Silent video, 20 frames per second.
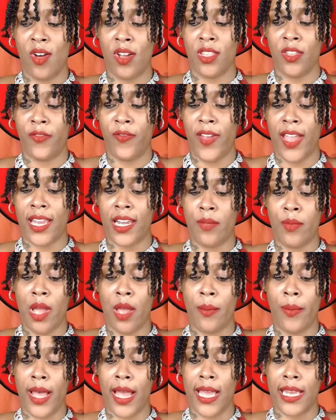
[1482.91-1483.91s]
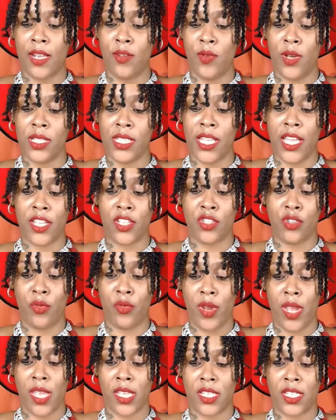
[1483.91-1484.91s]
or the fact that my body was
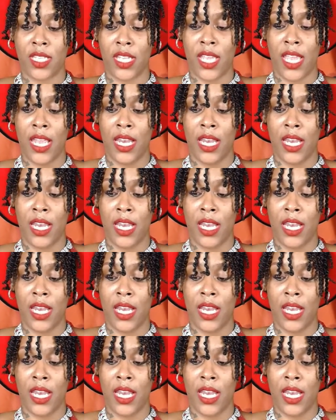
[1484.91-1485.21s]
entrenched